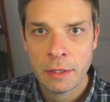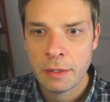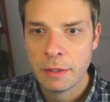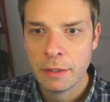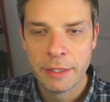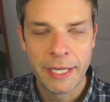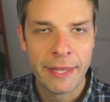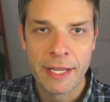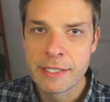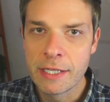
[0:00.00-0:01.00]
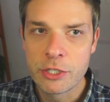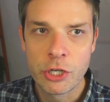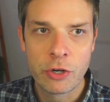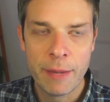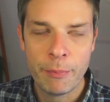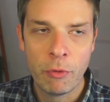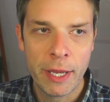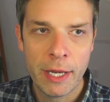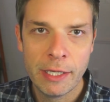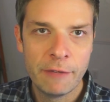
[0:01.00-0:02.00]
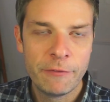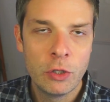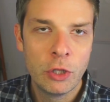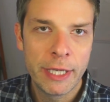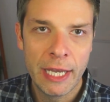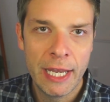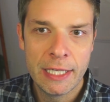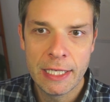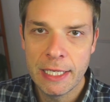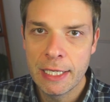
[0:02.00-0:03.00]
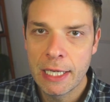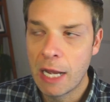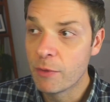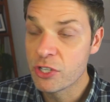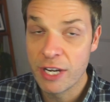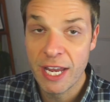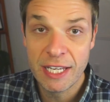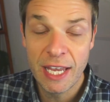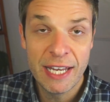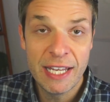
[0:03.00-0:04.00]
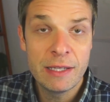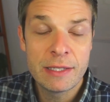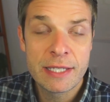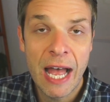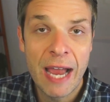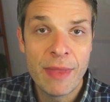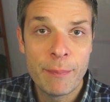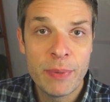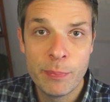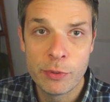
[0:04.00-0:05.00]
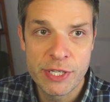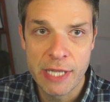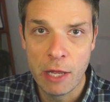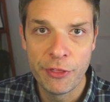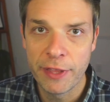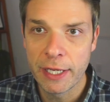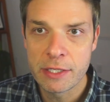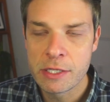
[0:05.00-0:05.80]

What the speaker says: Yeah, that's such a great point. And if you look at any e-commerce or any time that people sell things,